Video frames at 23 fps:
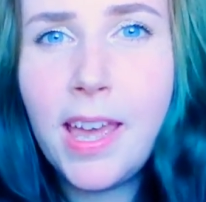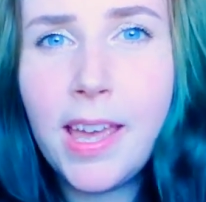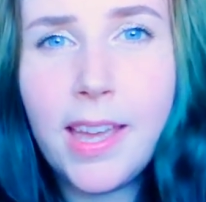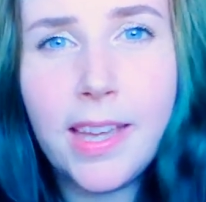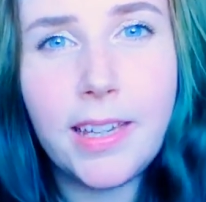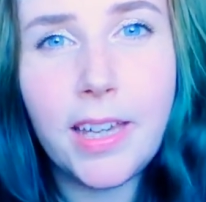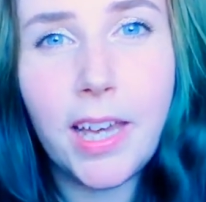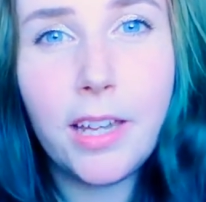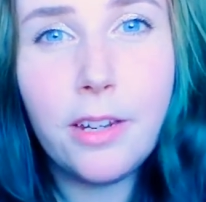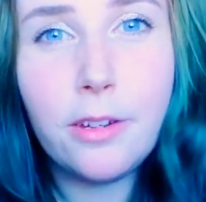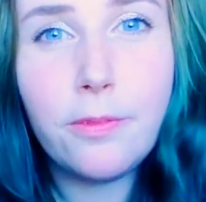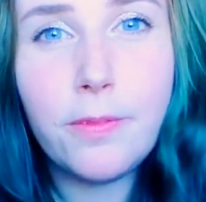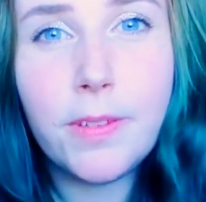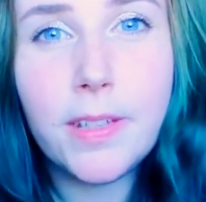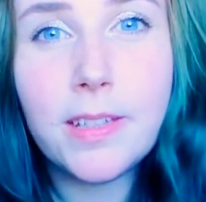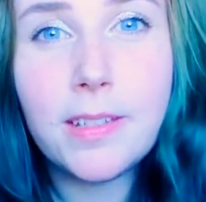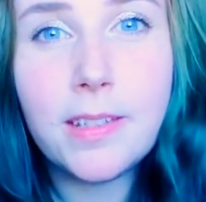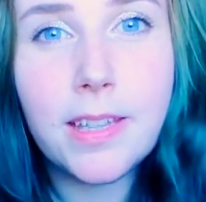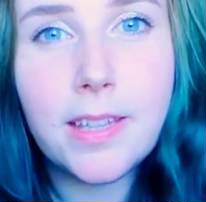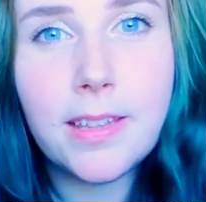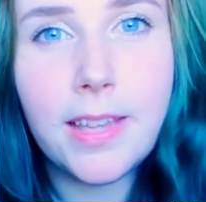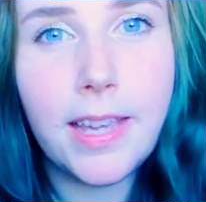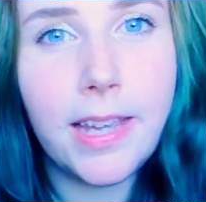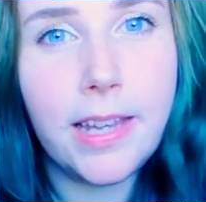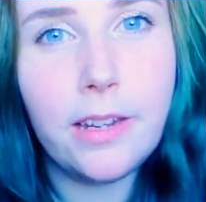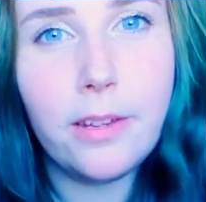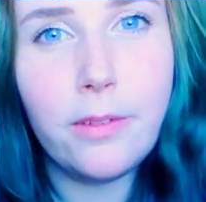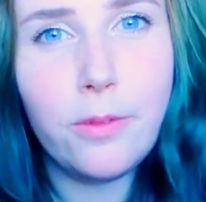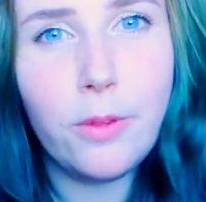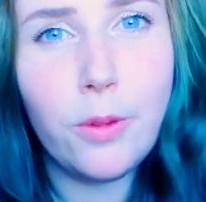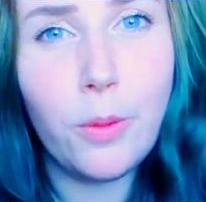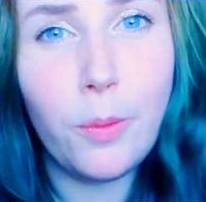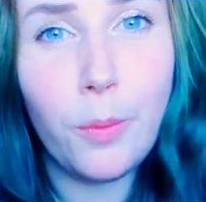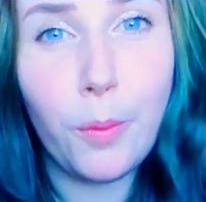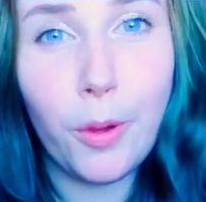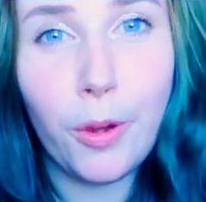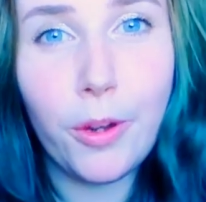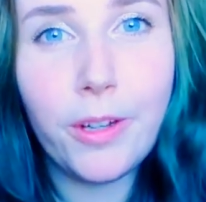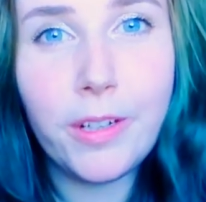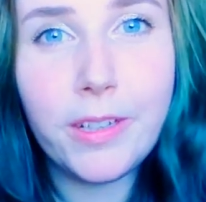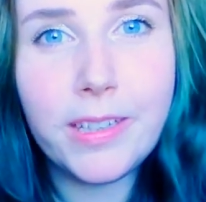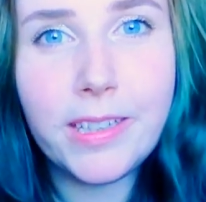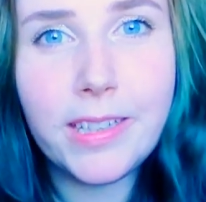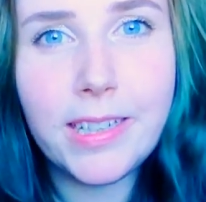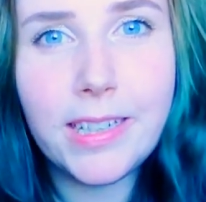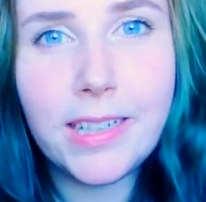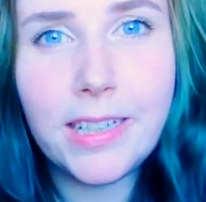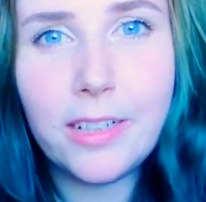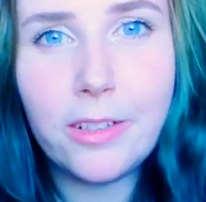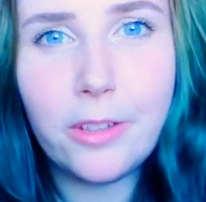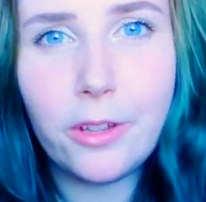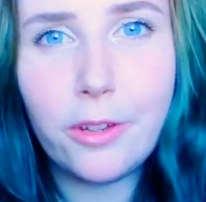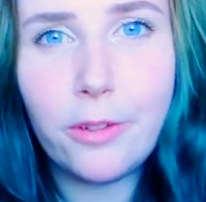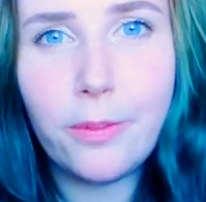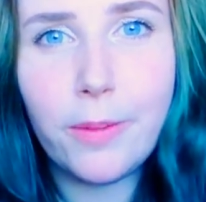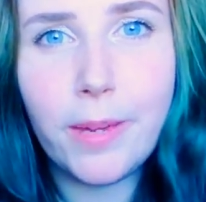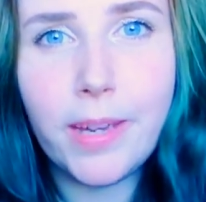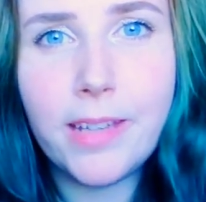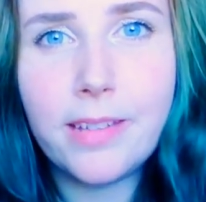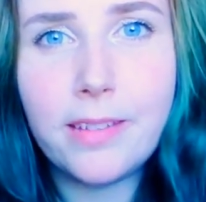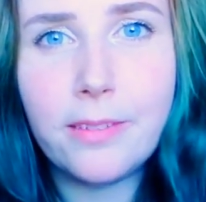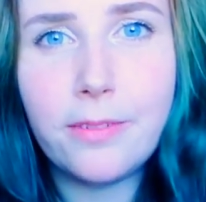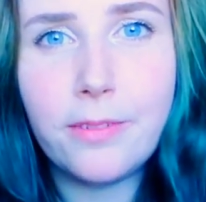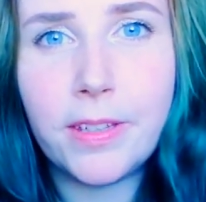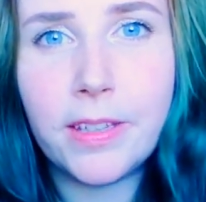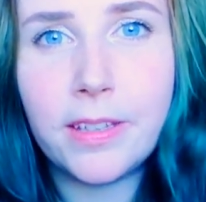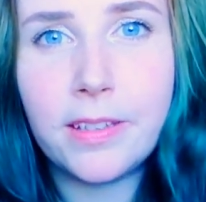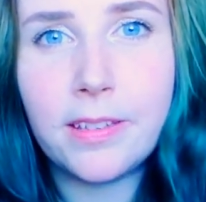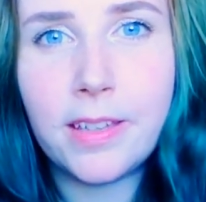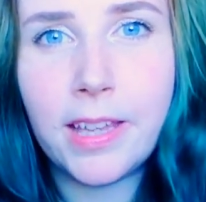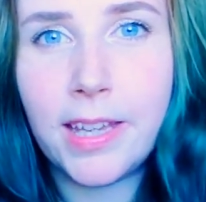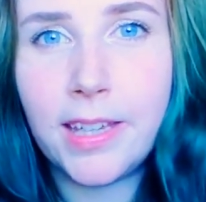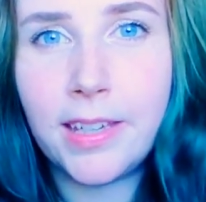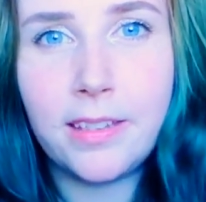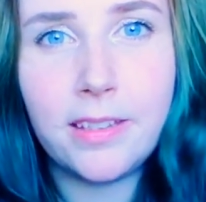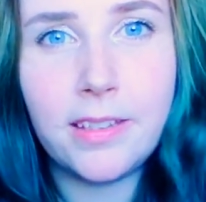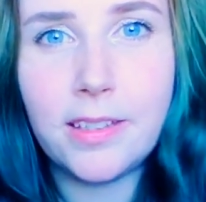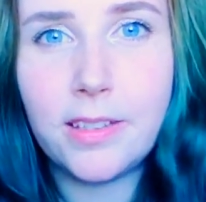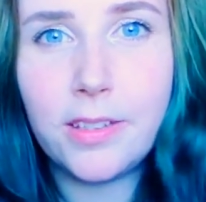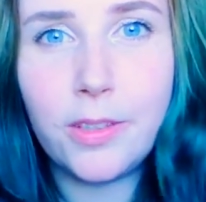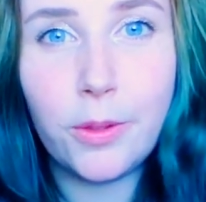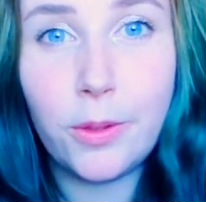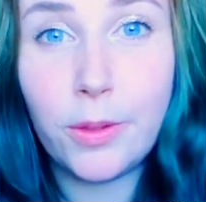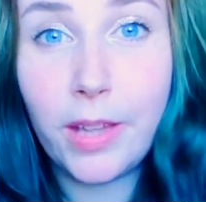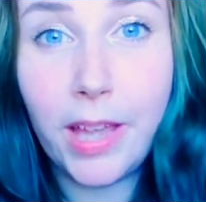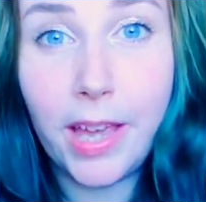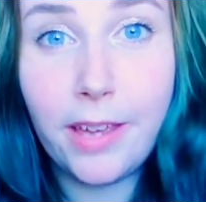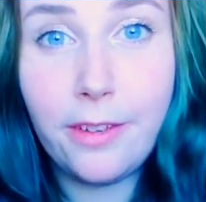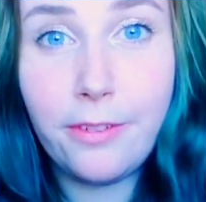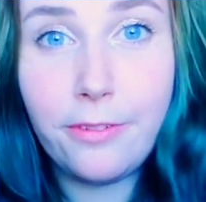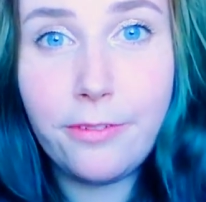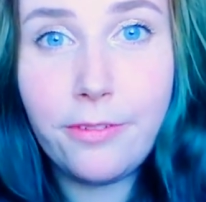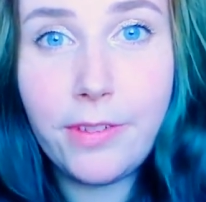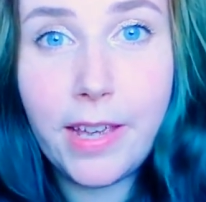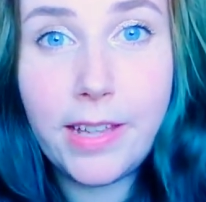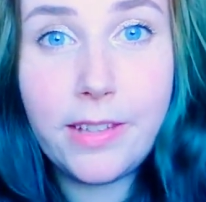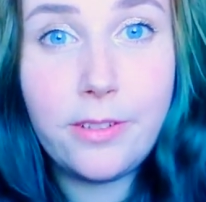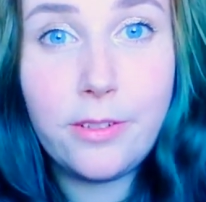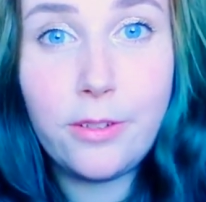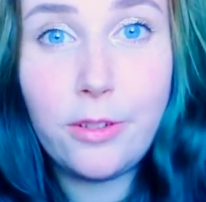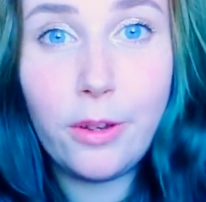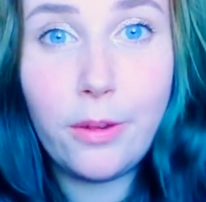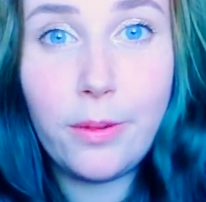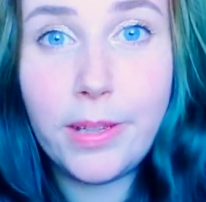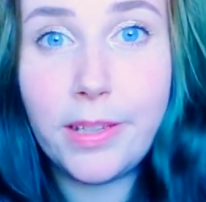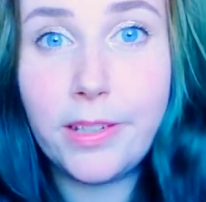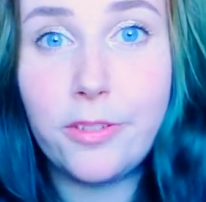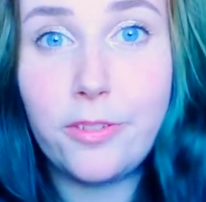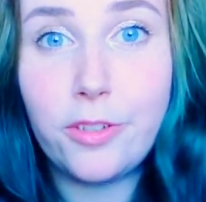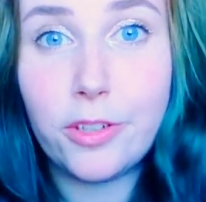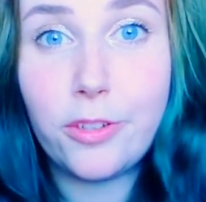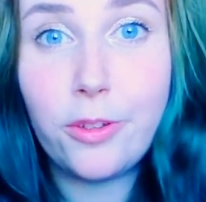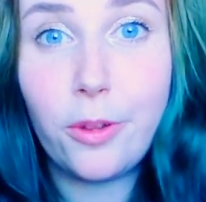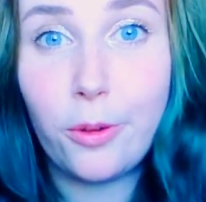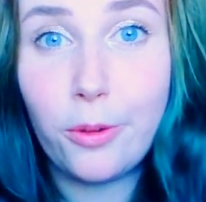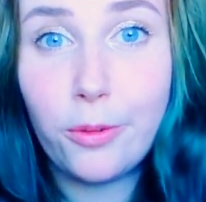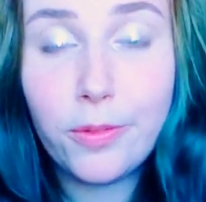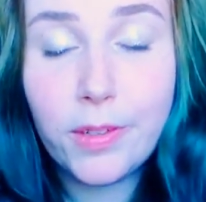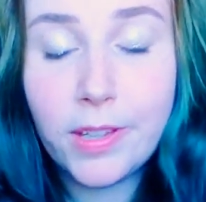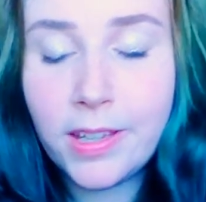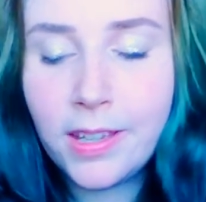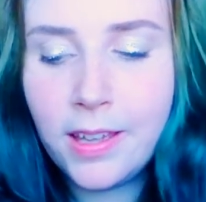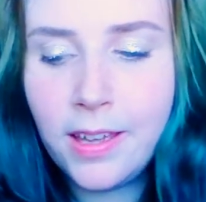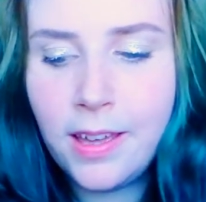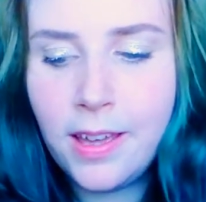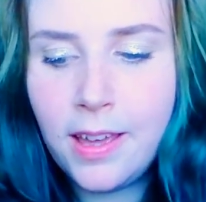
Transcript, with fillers: It kind of feels like the end of your world in a lot of ways. It feels like your life as you know it is just over.